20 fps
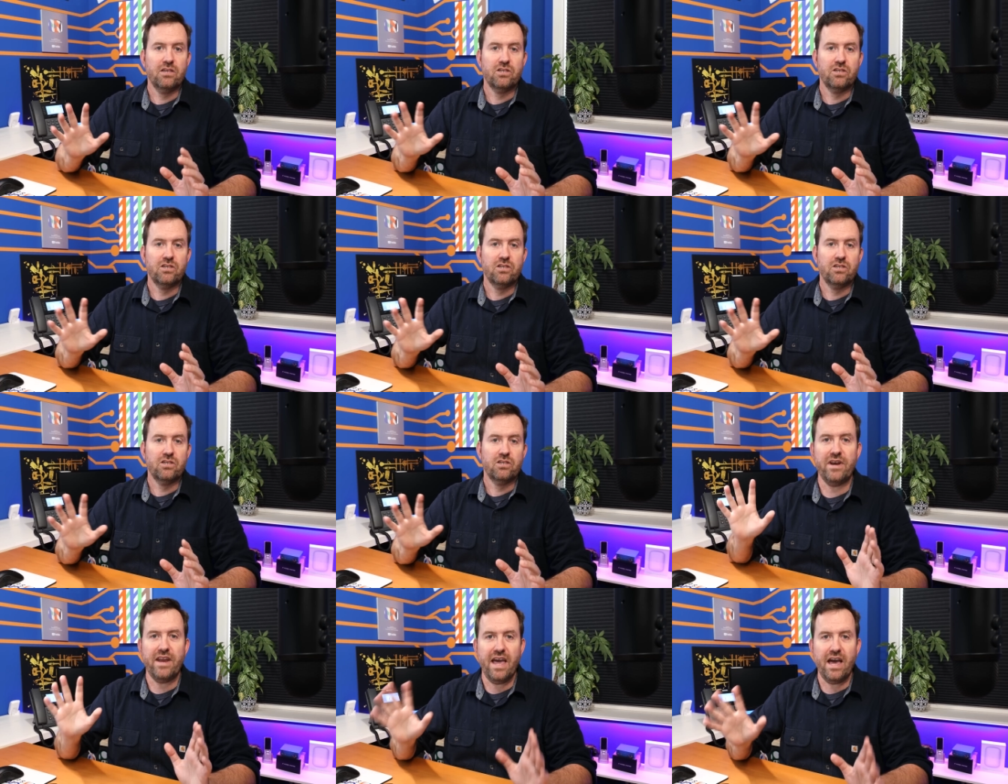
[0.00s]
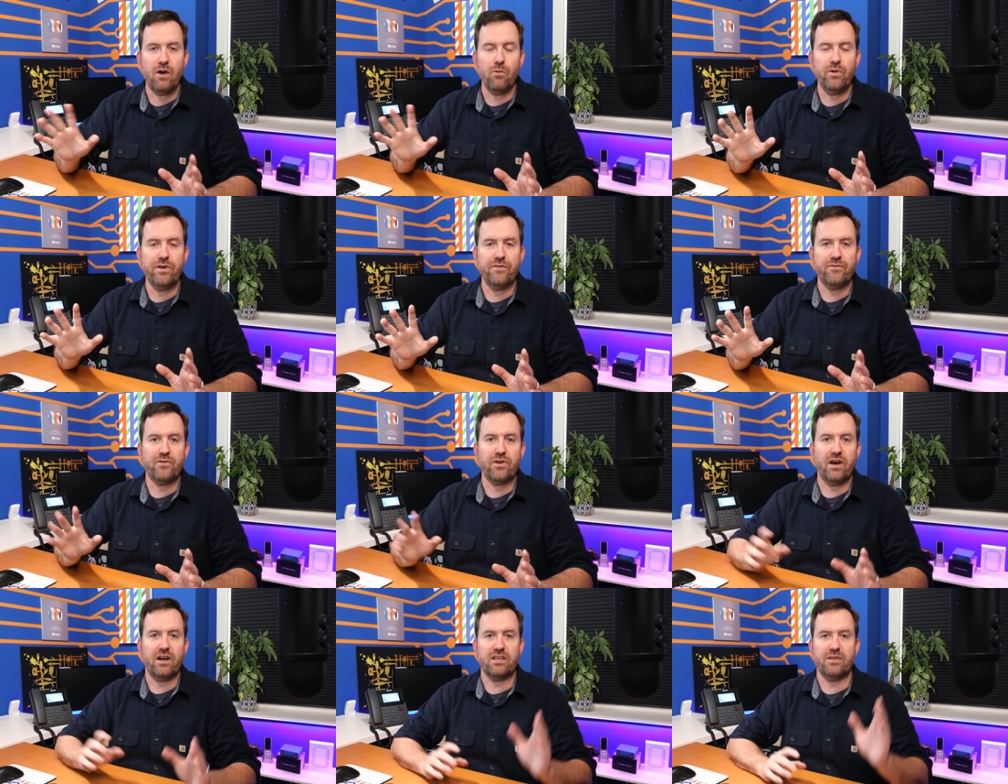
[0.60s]
So now
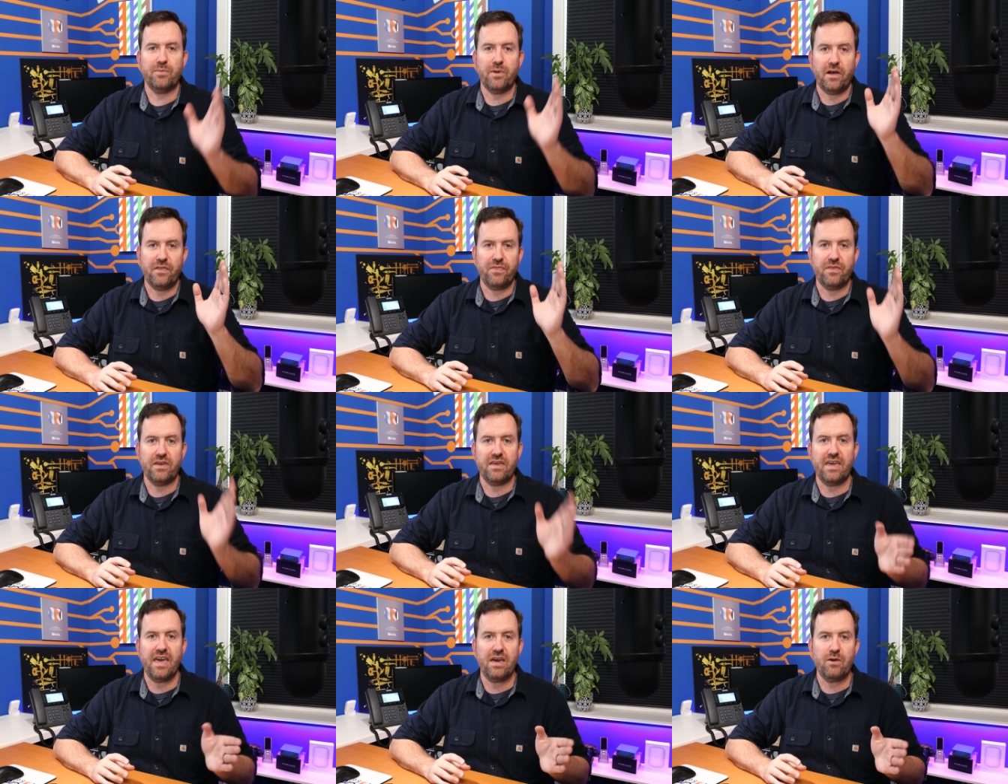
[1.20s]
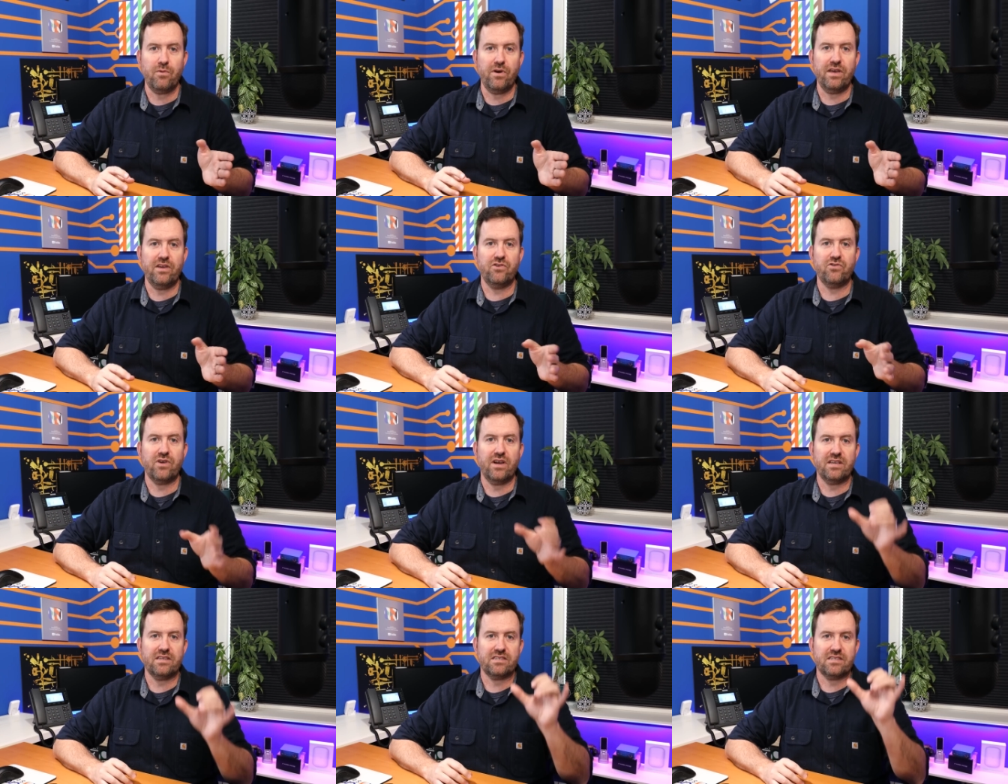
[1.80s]
we've talked about the gateway
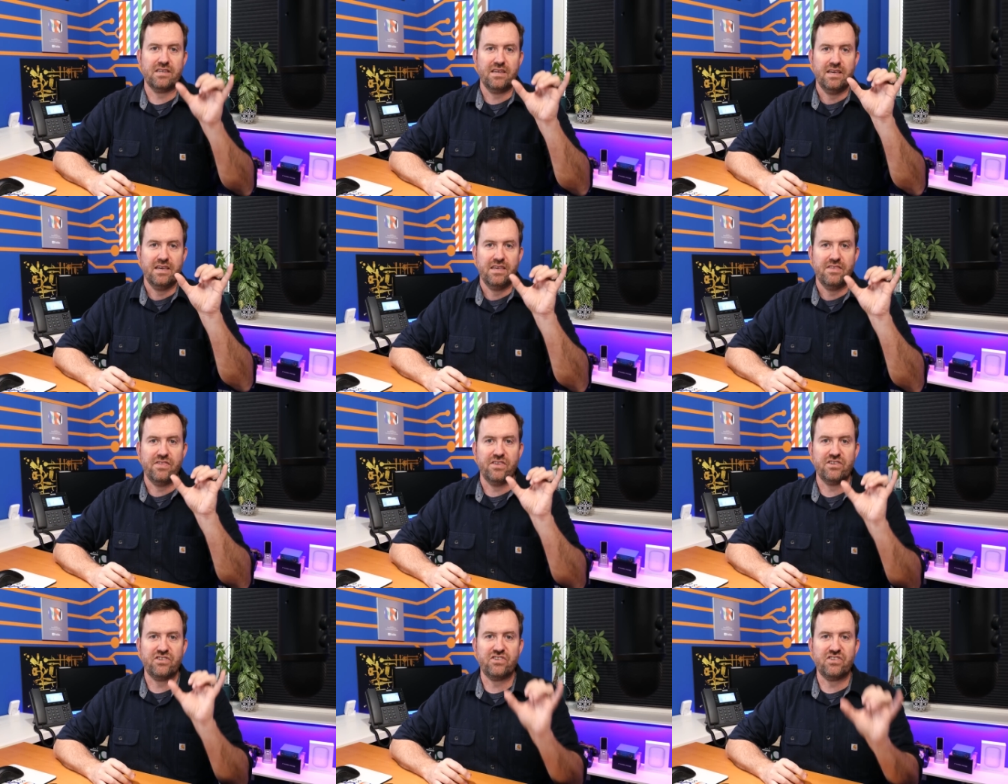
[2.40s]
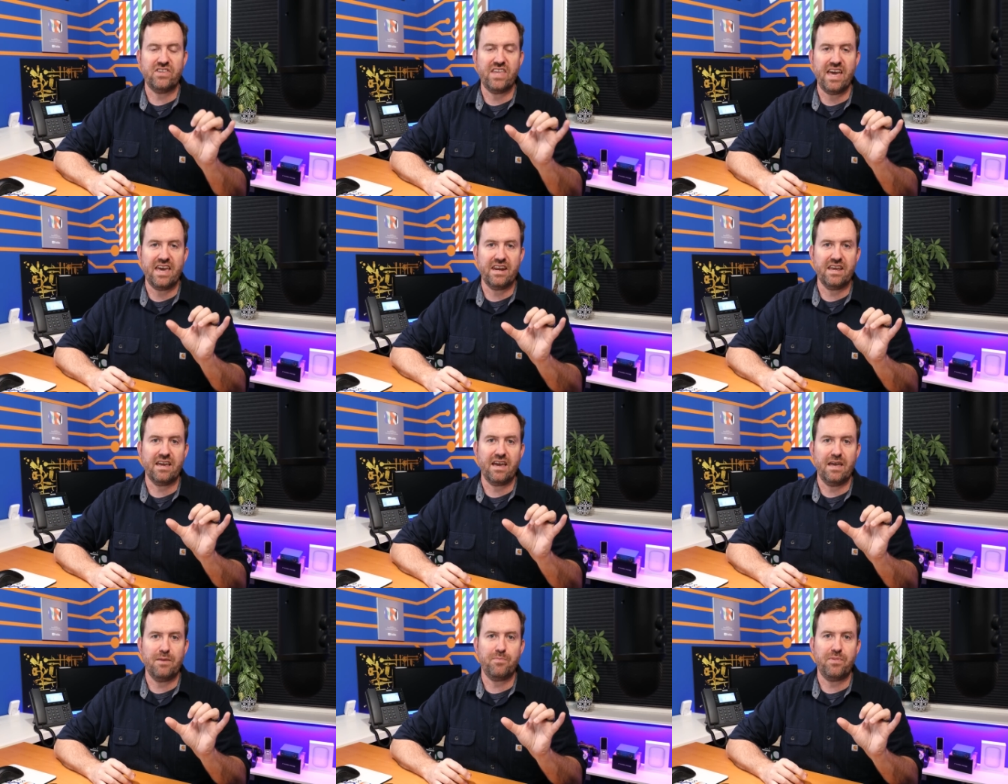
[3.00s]
address, the
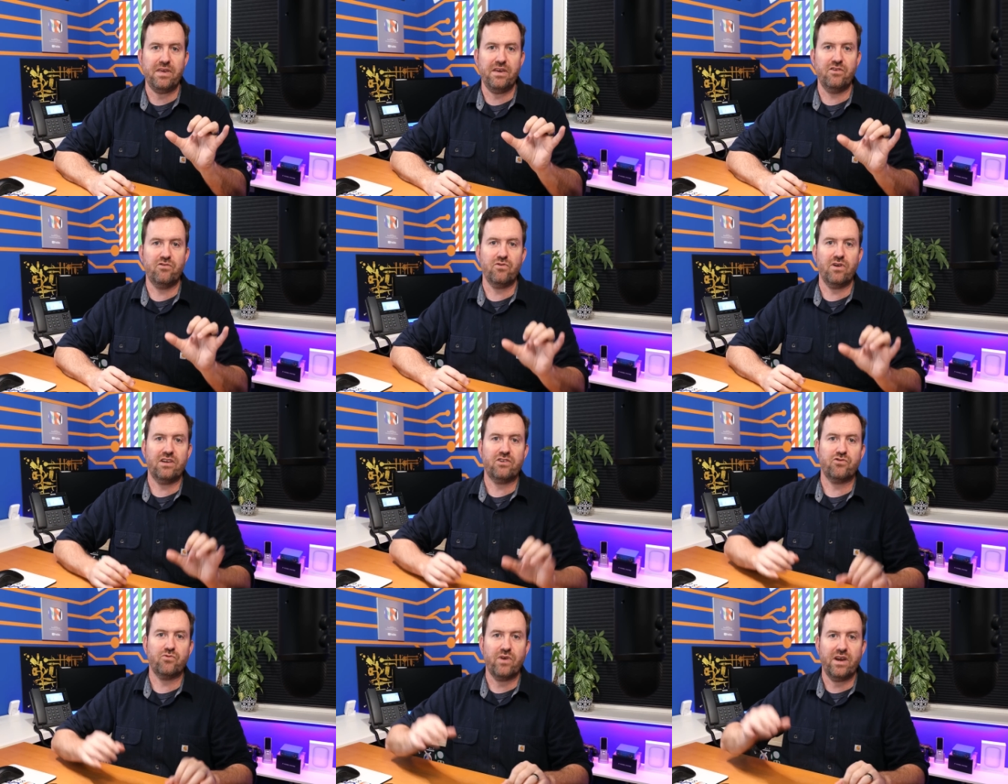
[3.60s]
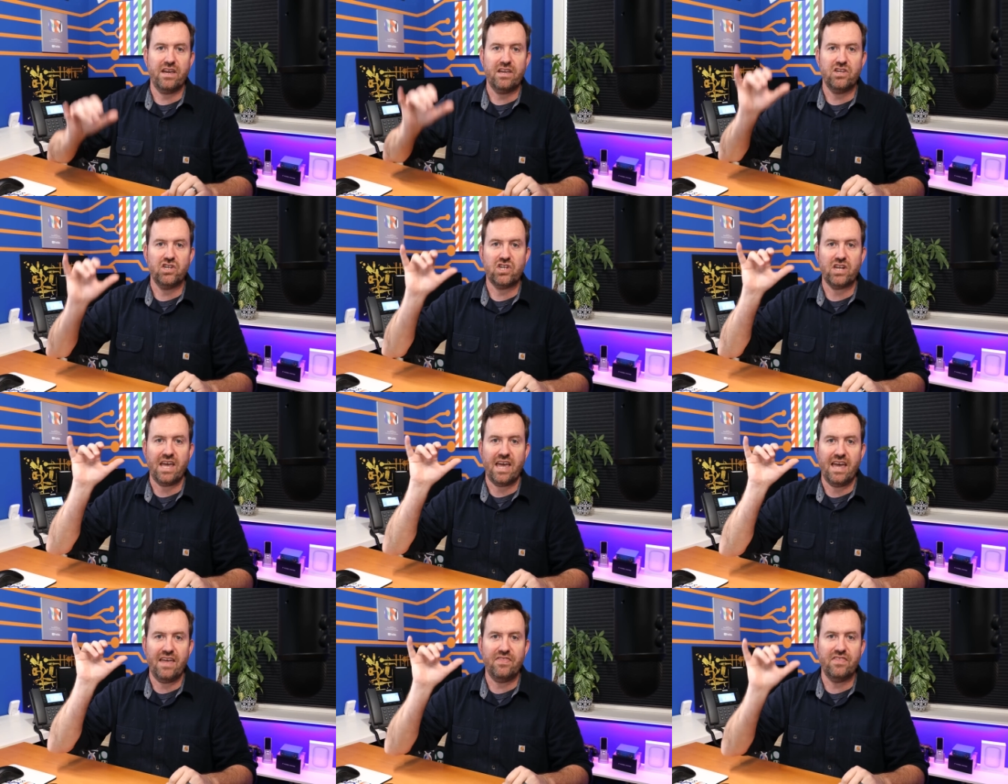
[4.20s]
static IP address
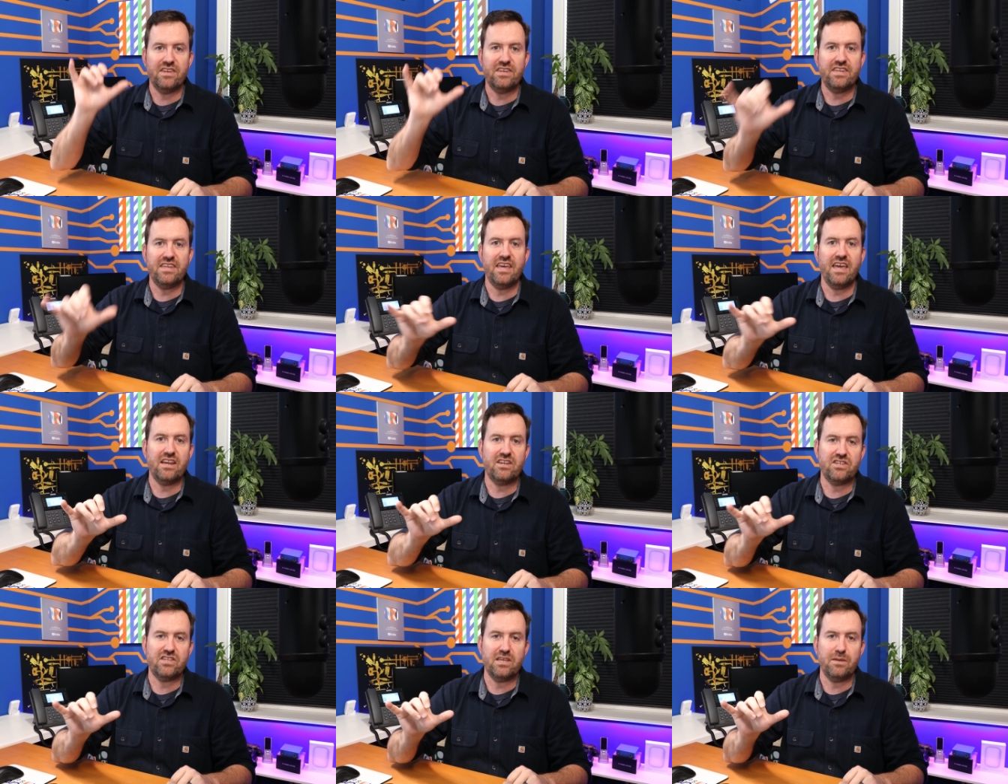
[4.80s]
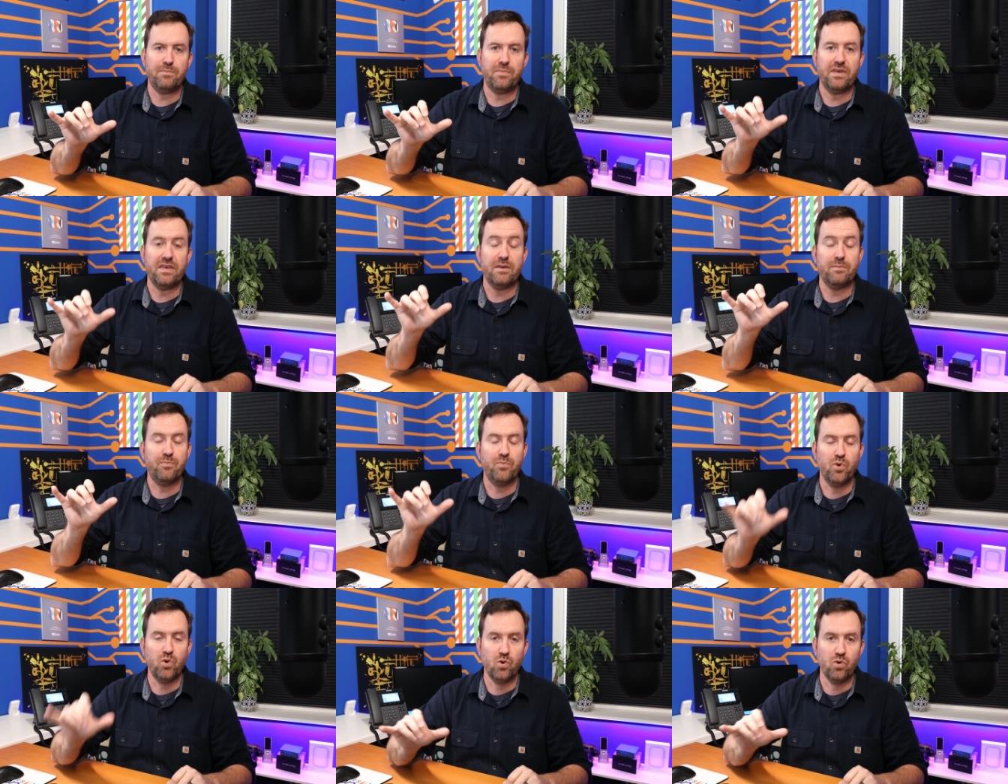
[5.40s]
range, and the
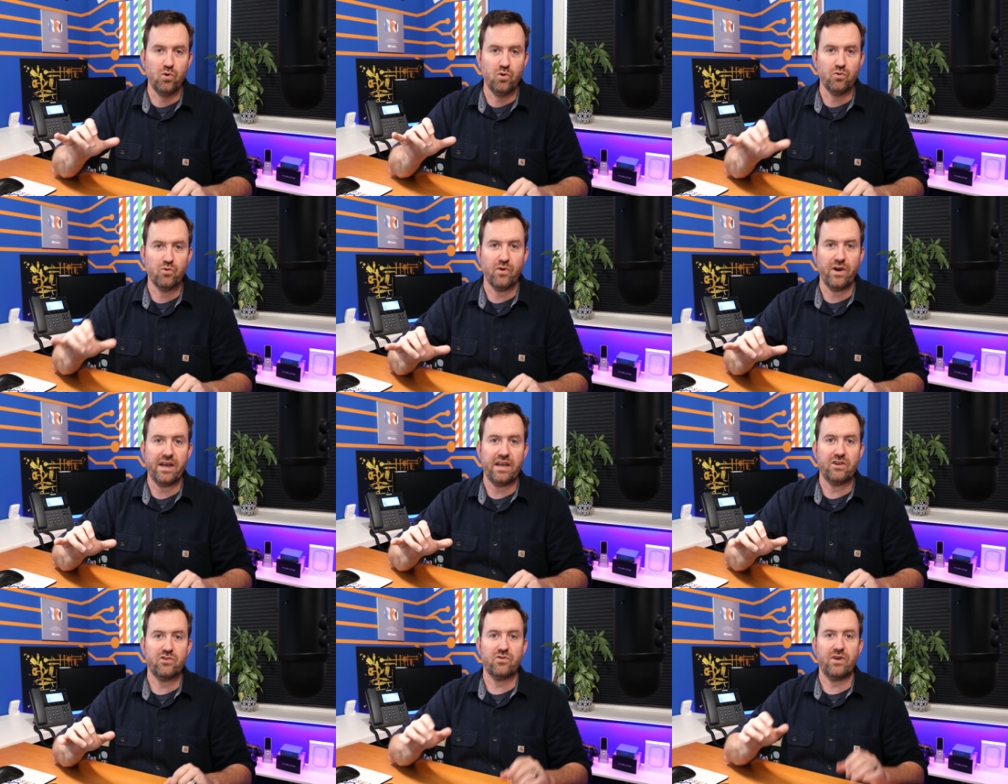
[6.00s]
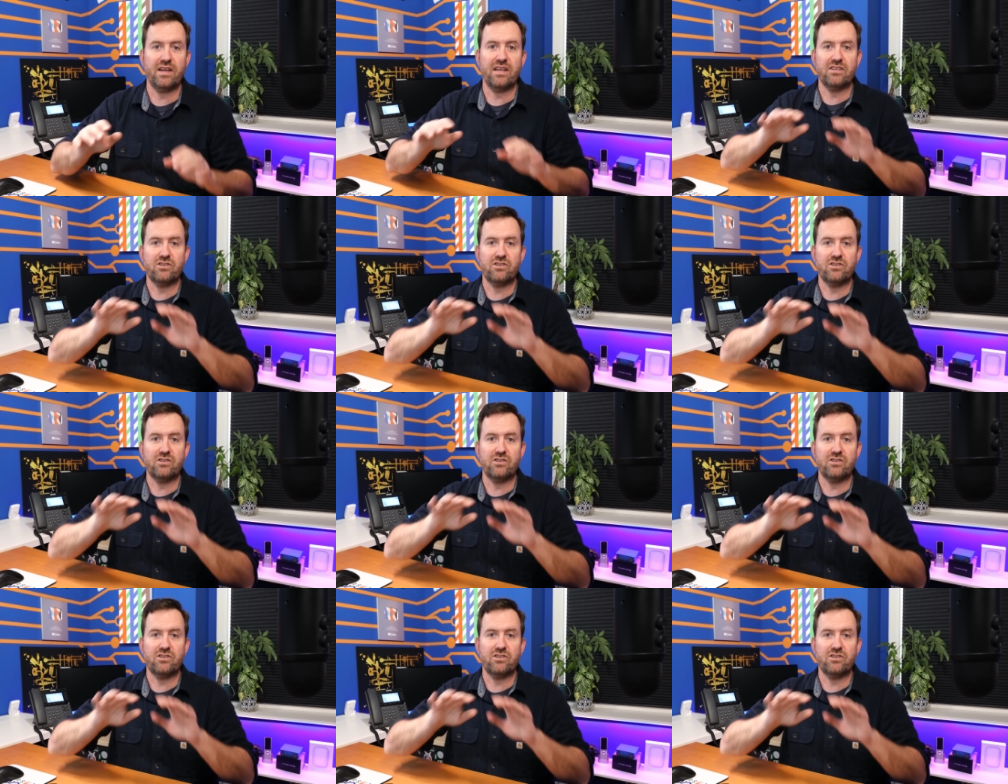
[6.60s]
DHCP pool range, right?